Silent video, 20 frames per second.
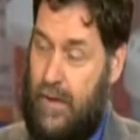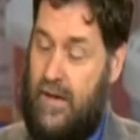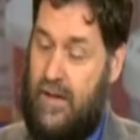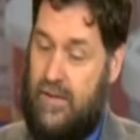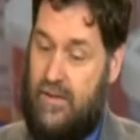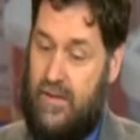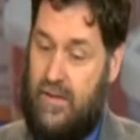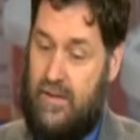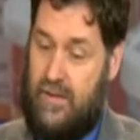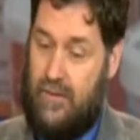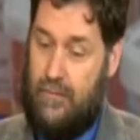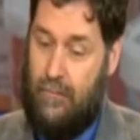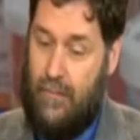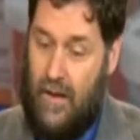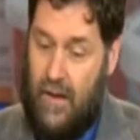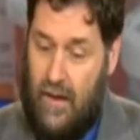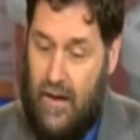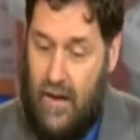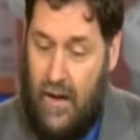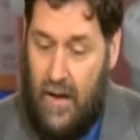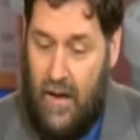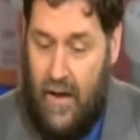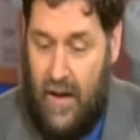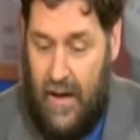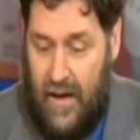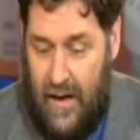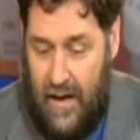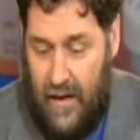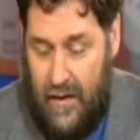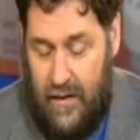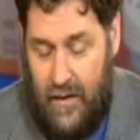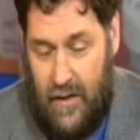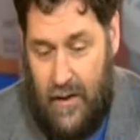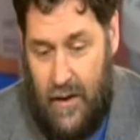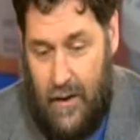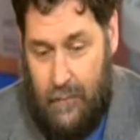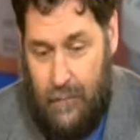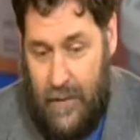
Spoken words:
and patients. And